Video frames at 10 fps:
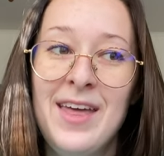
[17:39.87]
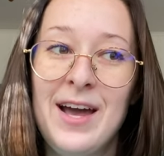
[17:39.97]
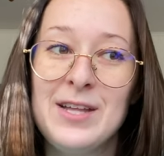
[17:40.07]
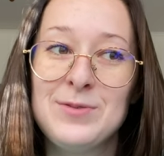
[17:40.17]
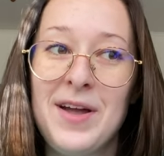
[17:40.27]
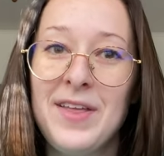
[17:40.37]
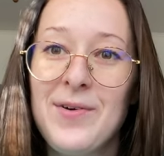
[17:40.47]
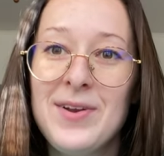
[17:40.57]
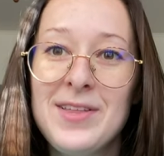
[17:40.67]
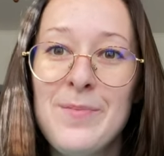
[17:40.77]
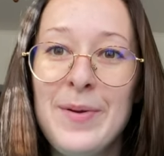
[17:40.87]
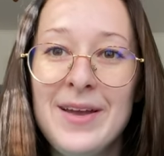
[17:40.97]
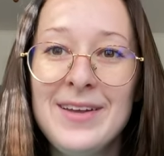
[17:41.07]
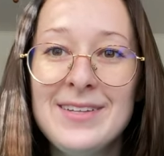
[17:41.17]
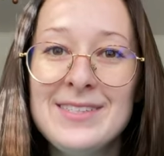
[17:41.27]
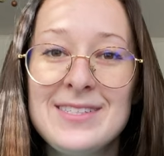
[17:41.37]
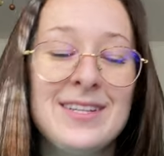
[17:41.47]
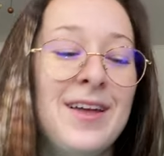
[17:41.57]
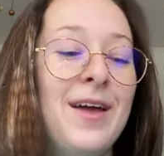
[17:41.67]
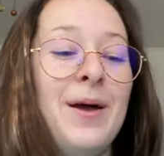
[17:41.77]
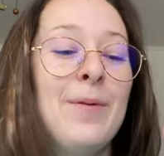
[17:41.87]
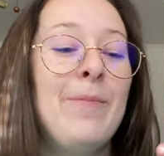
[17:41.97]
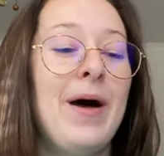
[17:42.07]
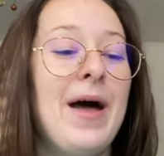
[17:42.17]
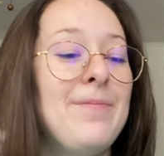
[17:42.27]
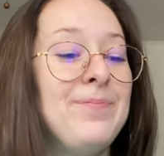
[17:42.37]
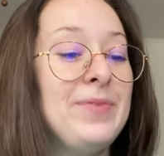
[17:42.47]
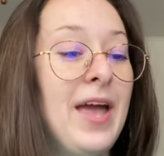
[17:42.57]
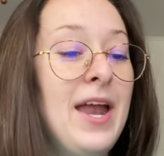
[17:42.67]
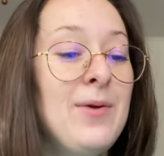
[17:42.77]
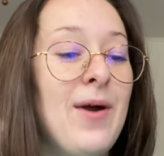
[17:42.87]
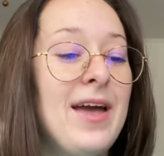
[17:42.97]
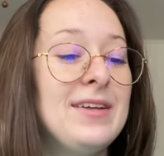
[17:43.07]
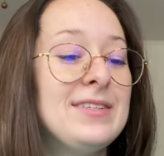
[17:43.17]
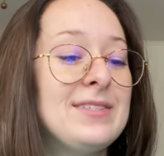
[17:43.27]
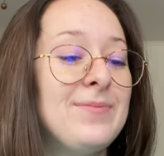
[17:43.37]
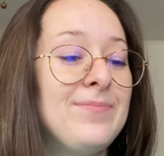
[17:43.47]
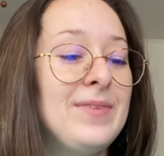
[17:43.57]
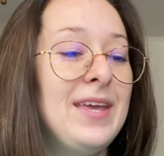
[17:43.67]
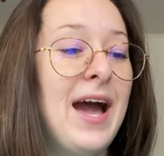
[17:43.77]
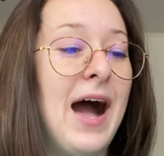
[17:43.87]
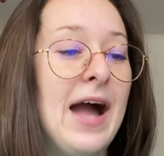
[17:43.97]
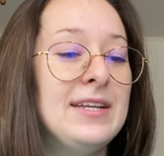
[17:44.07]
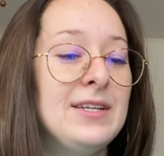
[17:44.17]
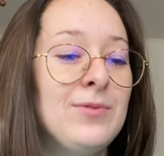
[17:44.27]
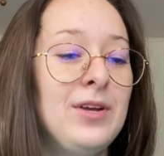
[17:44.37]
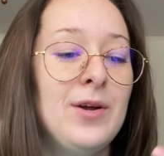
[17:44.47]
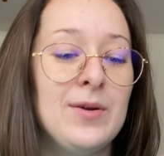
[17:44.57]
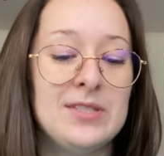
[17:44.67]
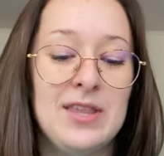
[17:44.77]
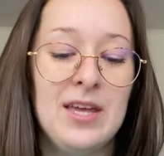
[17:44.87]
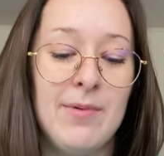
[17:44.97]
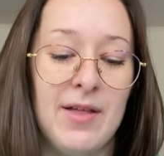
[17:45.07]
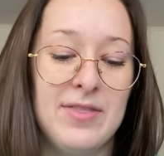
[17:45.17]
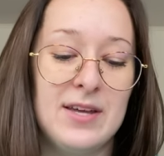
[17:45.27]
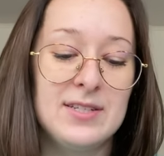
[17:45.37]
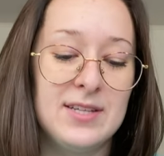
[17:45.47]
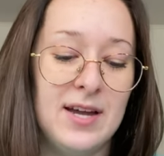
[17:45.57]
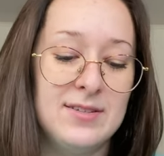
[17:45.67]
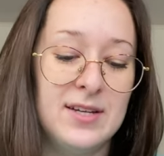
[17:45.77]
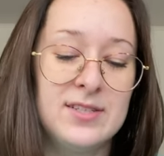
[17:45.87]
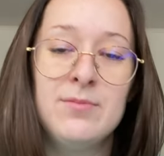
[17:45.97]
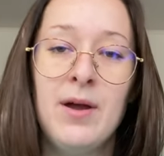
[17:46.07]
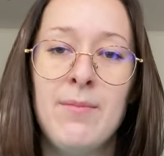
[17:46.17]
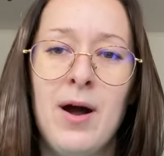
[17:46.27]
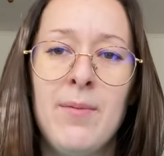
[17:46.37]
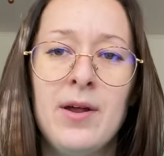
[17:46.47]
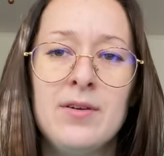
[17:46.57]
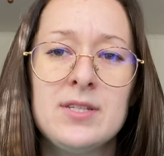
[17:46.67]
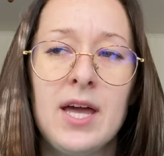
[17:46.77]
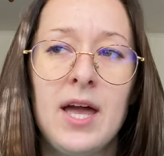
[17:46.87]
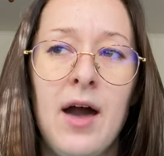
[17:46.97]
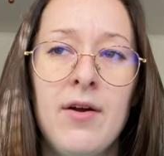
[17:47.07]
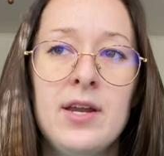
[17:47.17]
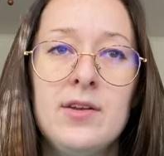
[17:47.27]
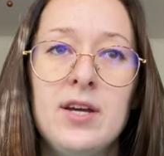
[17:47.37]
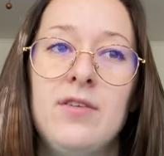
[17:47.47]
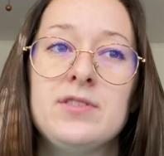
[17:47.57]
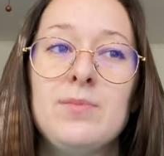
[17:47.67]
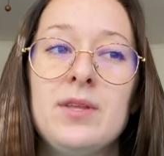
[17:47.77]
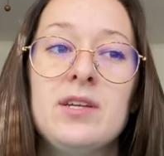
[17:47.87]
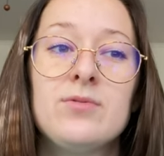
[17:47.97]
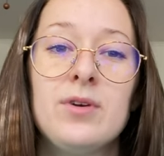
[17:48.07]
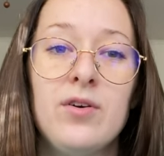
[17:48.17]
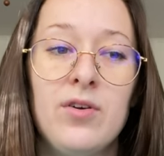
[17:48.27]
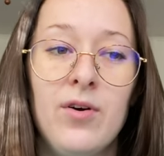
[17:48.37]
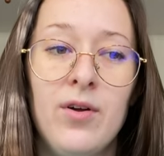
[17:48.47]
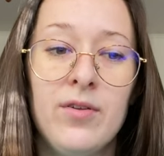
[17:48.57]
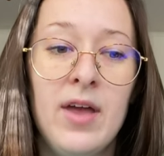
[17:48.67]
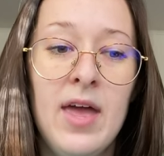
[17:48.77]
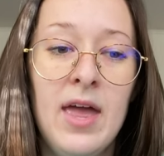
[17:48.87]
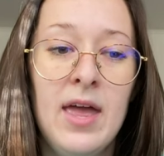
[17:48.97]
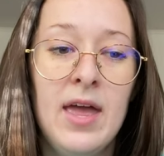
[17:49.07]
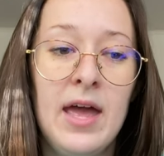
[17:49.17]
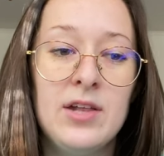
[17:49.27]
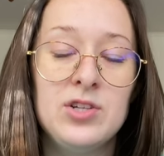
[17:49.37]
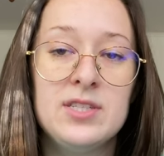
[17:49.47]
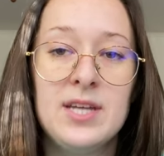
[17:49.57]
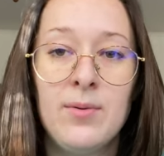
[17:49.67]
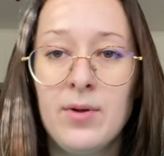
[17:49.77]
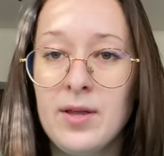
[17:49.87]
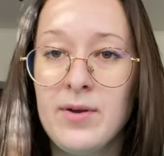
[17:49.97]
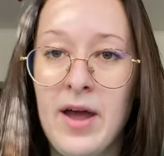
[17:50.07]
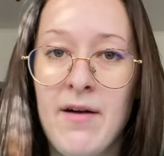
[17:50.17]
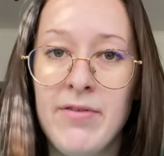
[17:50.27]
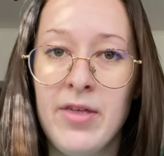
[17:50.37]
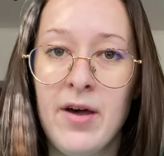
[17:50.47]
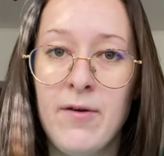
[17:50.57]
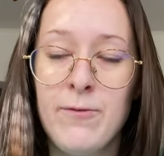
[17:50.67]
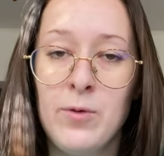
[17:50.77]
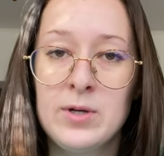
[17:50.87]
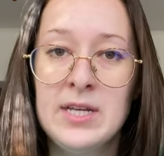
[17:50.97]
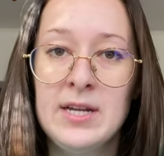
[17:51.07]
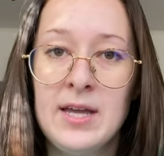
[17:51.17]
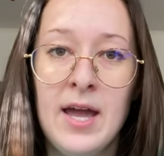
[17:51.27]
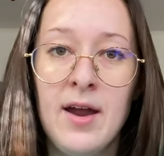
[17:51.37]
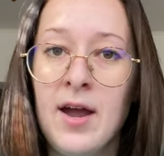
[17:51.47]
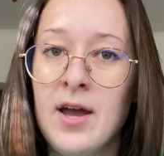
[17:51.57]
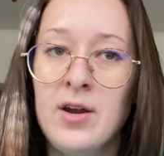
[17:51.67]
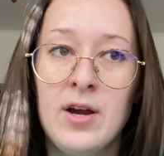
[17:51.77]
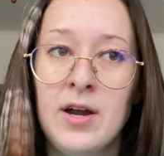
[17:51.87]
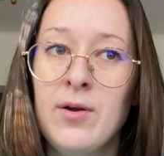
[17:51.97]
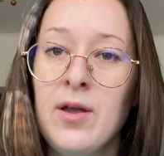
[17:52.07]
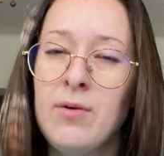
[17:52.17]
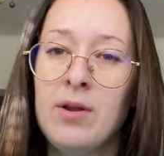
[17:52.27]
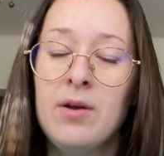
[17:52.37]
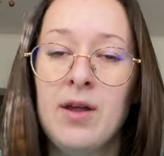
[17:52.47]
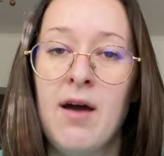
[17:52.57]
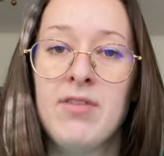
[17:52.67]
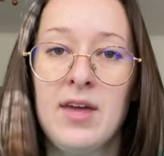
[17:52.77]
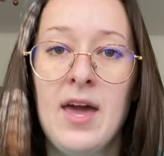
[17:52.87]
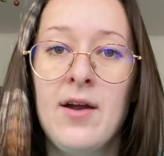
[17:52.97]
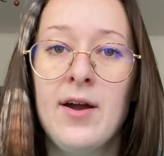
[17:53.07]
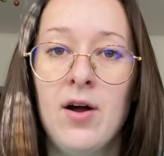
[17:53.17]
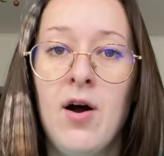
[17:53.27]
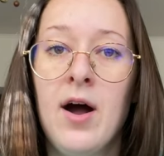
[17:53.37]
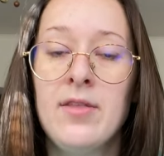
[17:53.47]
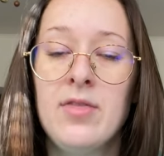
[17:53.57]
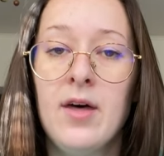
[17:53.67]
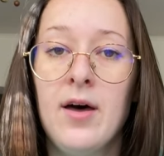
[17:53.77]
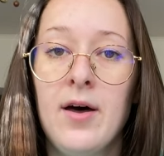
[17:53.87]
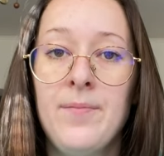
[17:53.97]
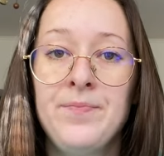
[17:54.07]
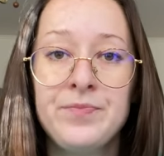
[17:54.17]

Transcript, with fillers: That's why I like going to the bins. But anyways, yeah, I didn't really know what to think about this. I texted my mom and I was like, how can you tell if something's real gold? And she said, well, it would have the 14 karat or it, it, it would have the carat on the,